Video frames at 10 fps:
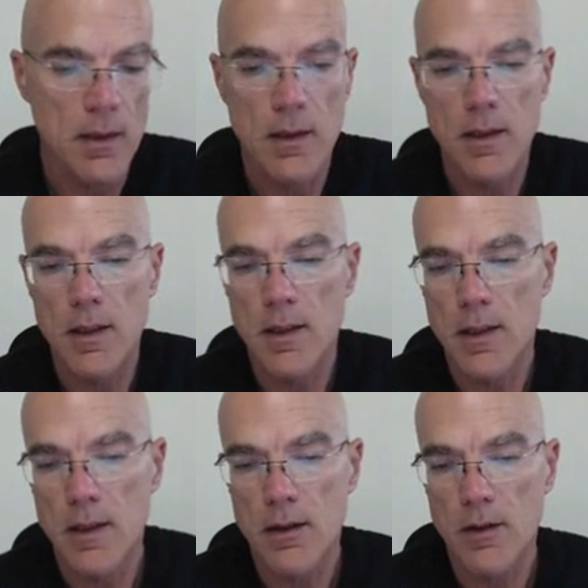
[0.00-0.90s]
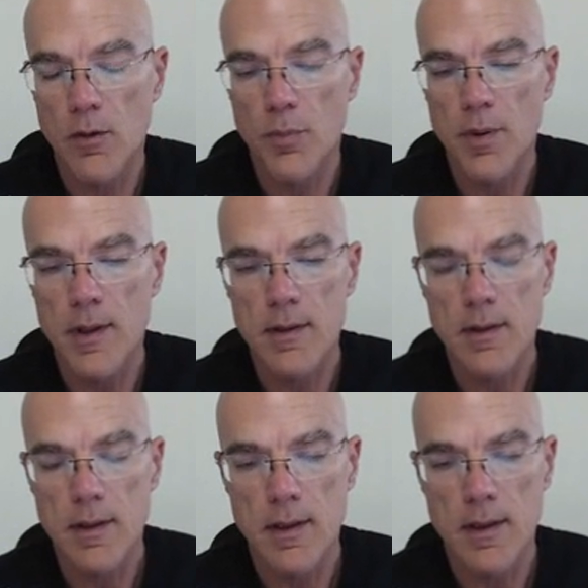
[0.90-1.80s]
in a
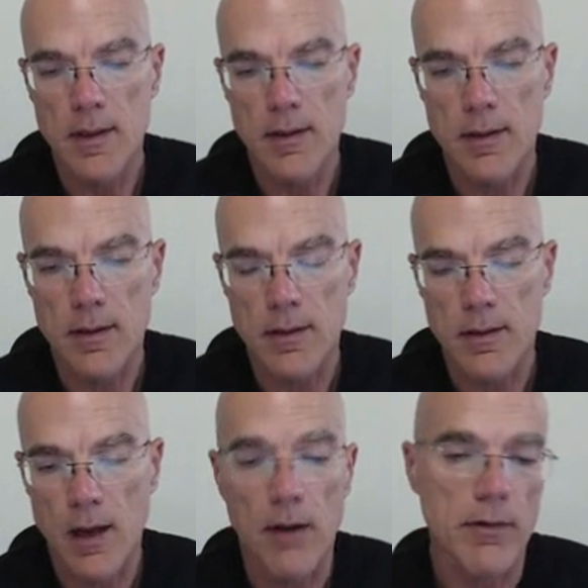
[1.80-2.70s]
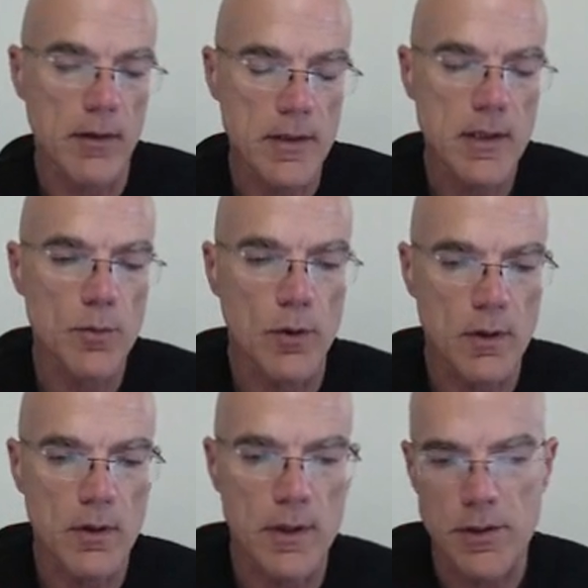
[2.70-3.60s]
completely uh, unrealistic
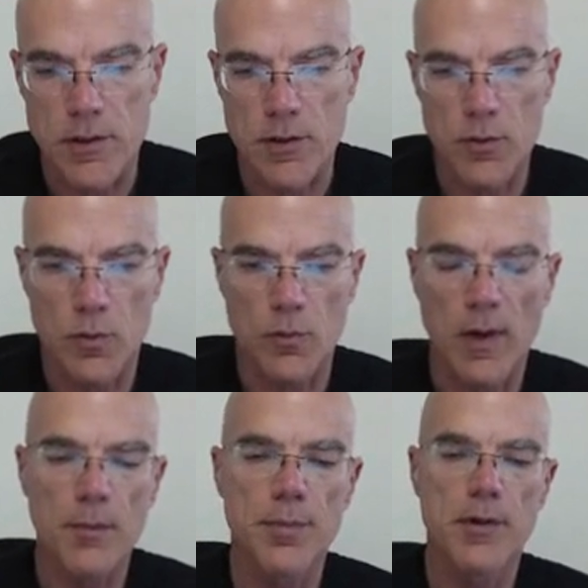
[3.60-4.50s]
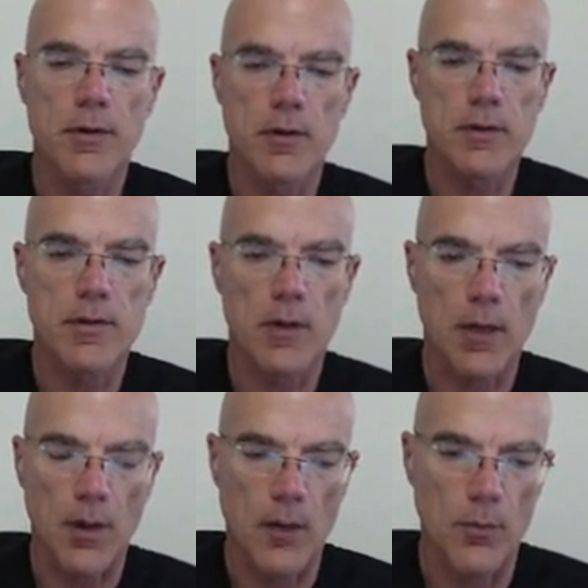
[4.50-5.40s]
model. Let's just do one period. So
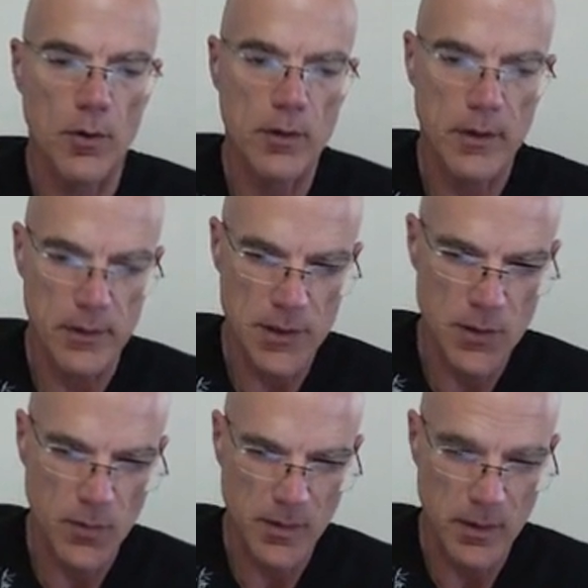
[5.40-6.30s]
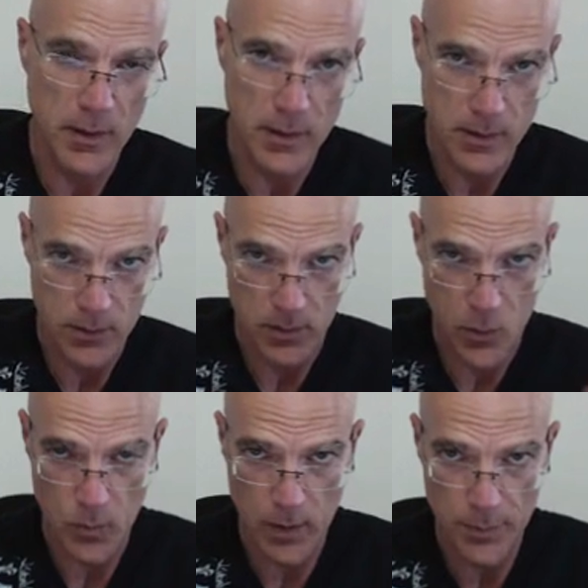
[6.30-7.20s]
I'm, I'm modeling these twenty days as
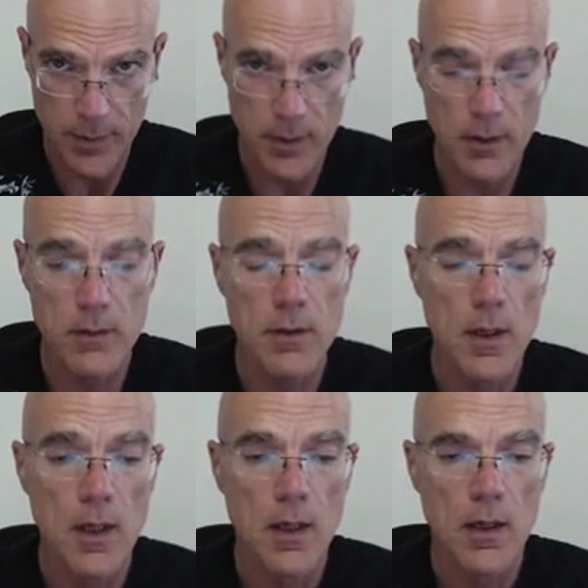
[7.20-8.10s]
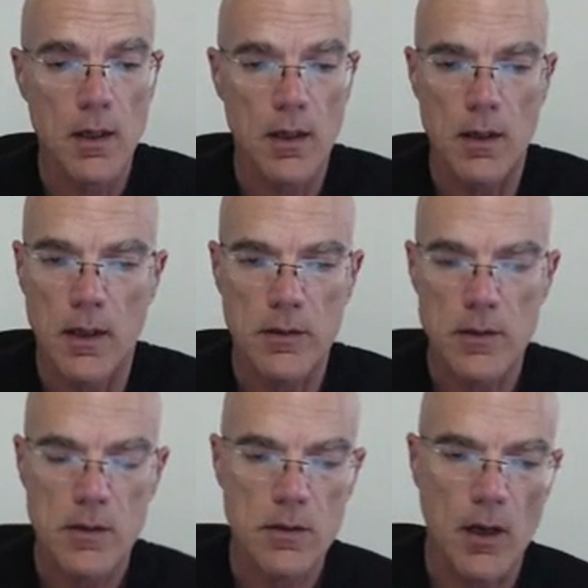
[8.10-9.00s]
just one period, and
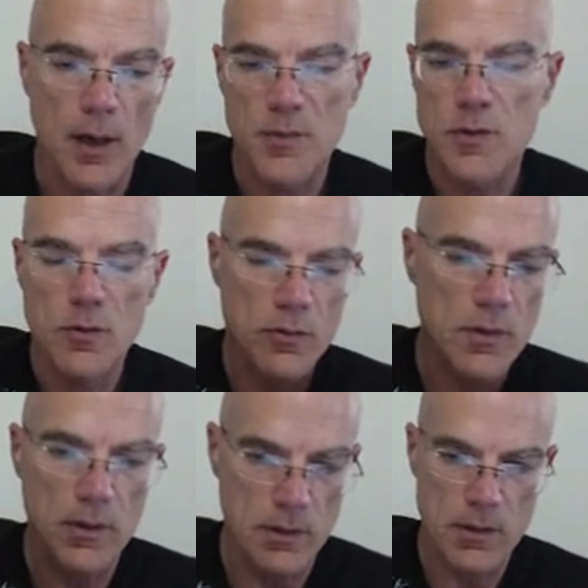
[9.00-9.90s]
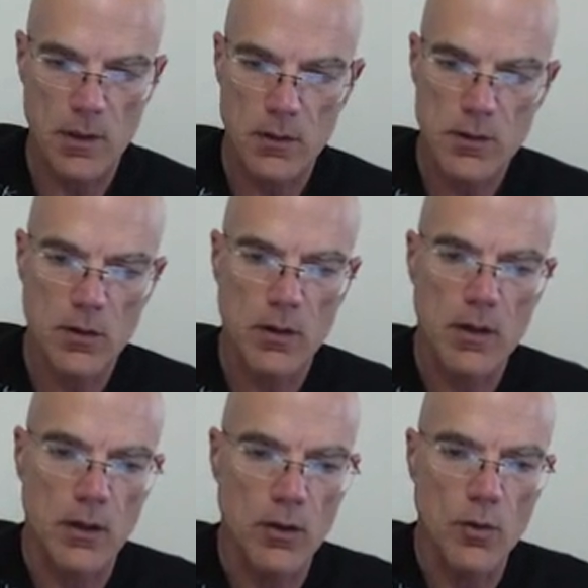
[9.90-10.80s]
this, I'm assuming that the st stock
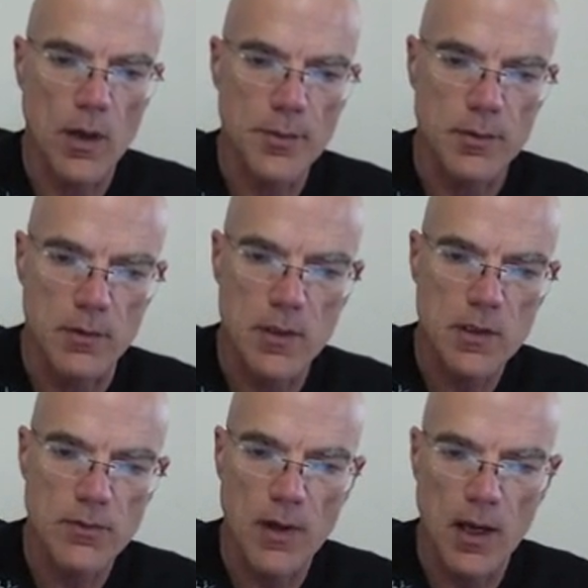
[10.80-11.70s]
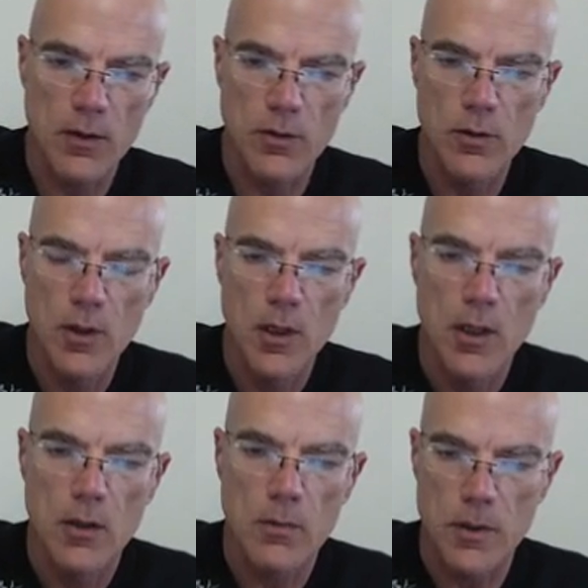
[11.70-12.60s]
can go up to this value,
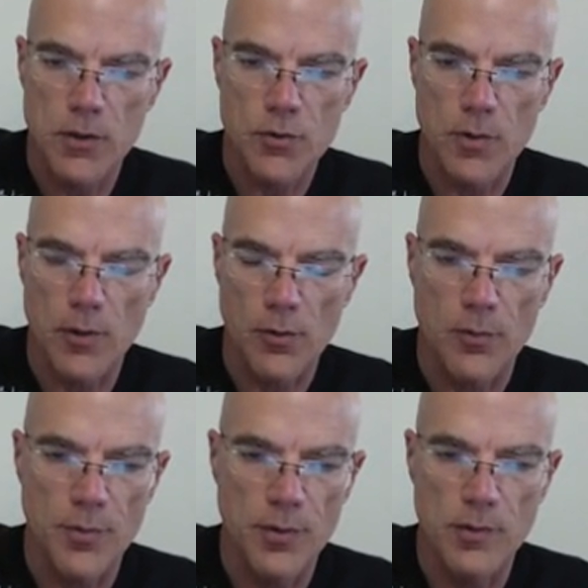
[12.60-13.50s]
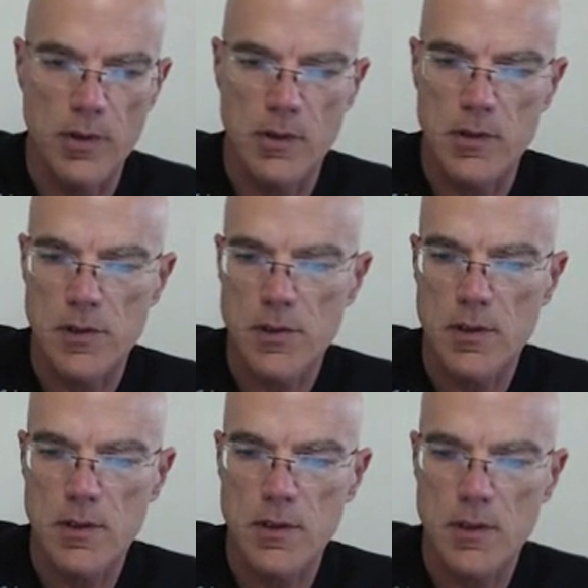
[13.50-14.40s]
which when you compute it is
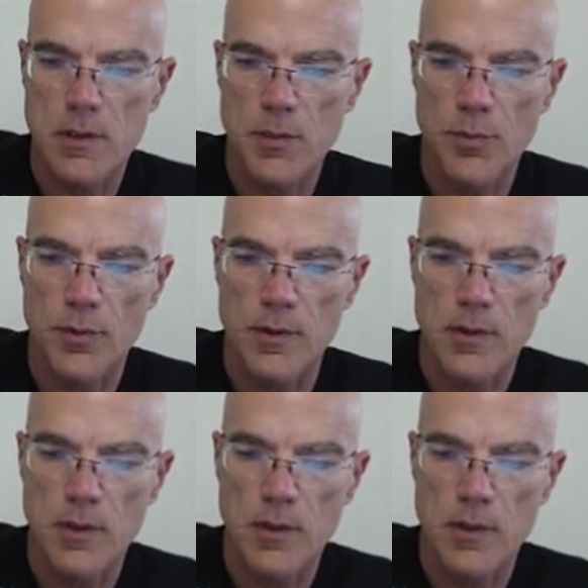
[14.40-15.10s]
uh, sixty point